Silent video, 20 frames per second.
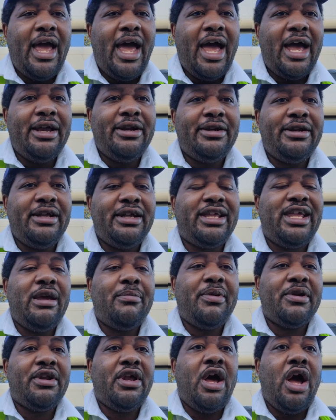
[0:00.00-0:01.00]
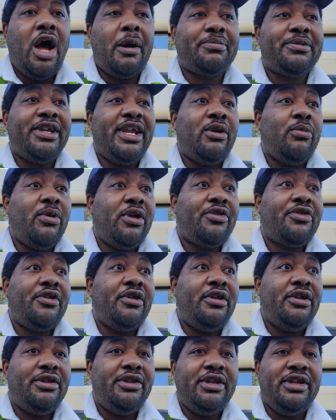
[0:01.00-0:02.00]
and keep it up to date with
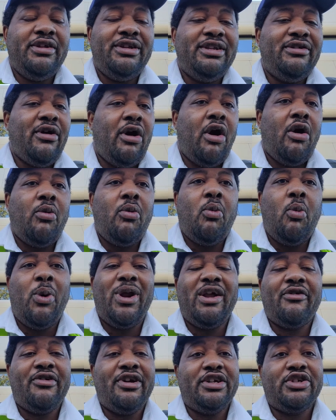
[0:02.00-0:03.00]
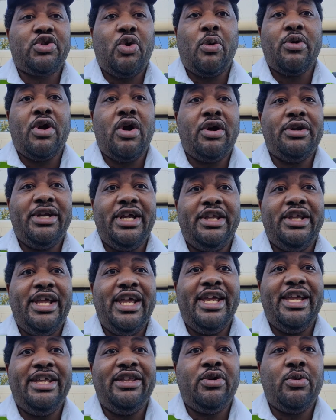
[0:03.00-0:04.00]
whatever is going on
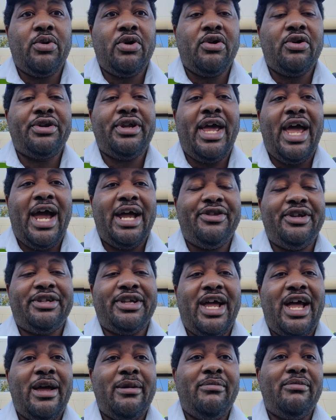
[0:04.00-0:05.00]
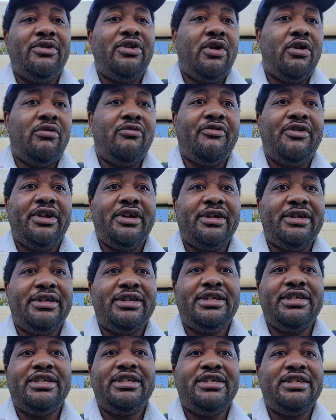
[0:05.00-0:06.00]
in the world at the time, you know,
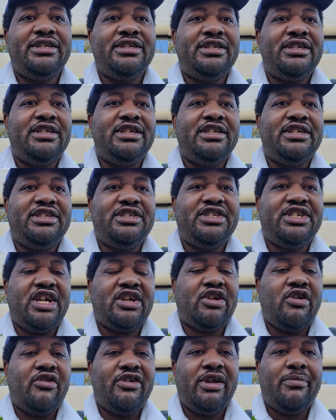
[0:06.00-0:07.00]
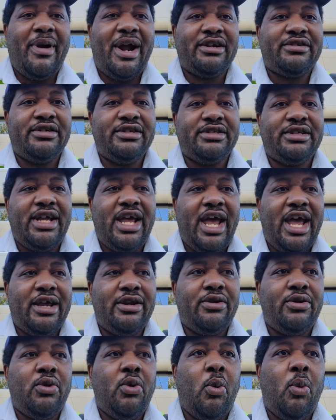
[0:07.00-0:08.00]
via security patches
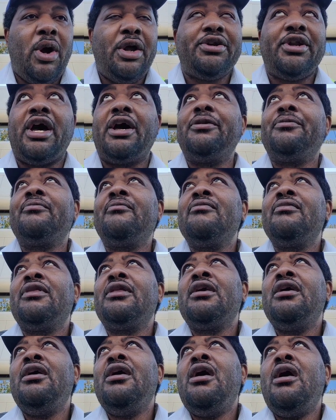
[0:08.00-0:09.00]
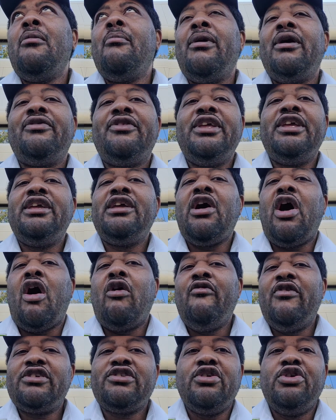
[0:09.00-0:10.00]
and whatnot. But the
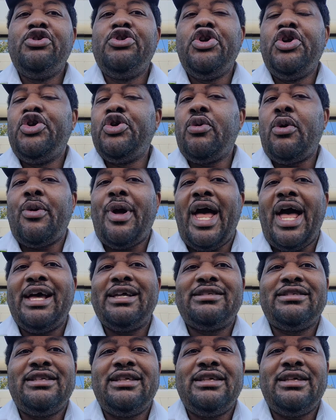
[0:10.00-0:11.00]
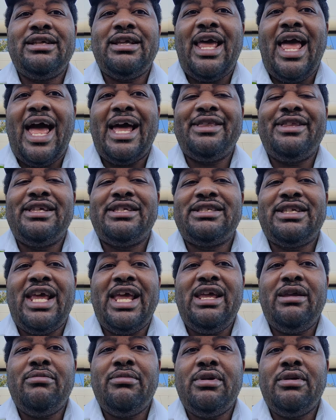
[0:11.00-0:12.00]
original Duo had the
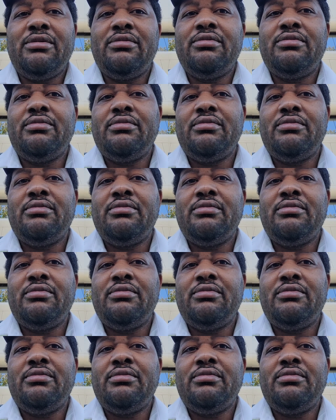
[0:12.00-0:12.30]
same